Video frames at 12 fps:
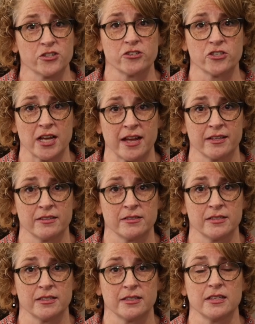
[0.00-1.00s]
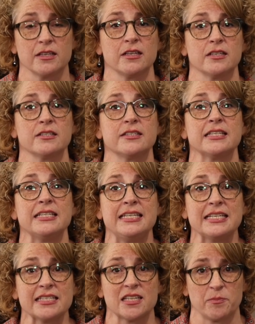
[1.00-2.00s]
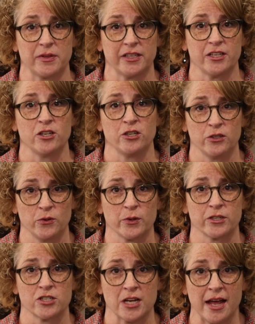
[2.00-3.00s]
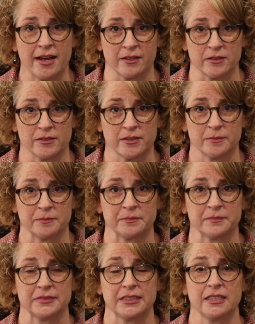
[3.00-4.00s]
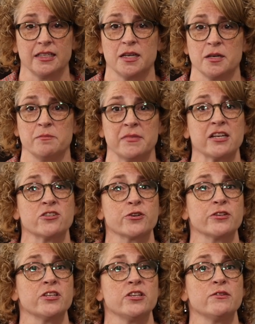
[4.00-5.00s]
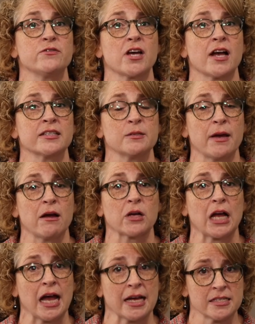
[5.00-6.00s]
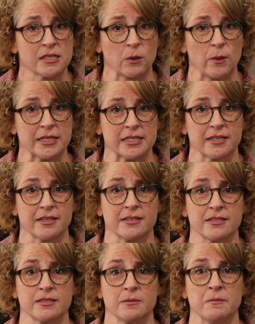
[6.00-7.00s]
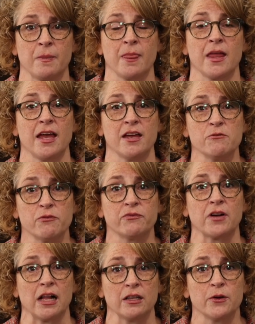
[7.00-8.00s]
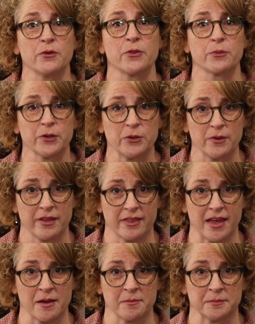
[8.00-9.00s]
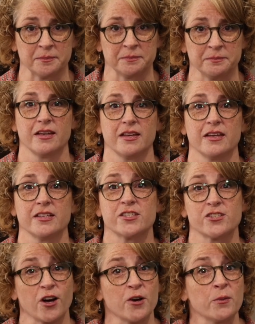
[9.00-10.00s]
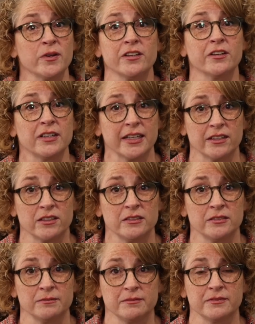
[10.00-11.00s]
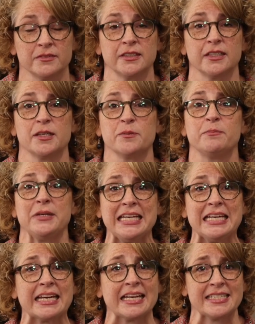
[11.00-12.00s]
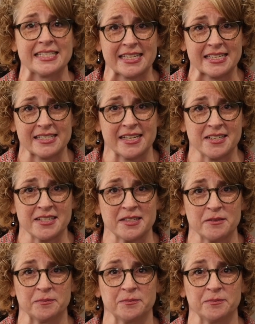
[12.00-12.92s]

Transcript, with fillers: your child, to discipline your child. Make sure that you've talked about consequences and follow through with them. Start when they're little, be consistent.